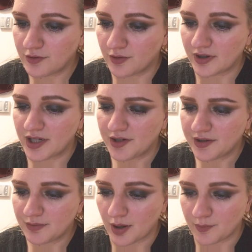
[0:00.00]

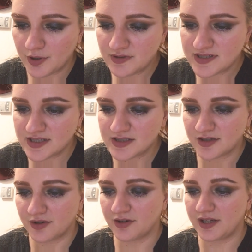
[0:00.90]
coronary thrombosis
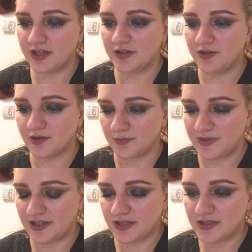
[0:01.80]
occurring in
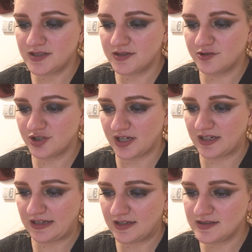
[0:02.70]
Europeans,
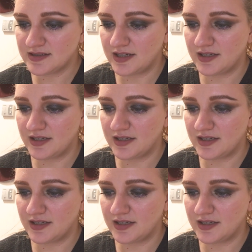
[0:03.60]
Chinese,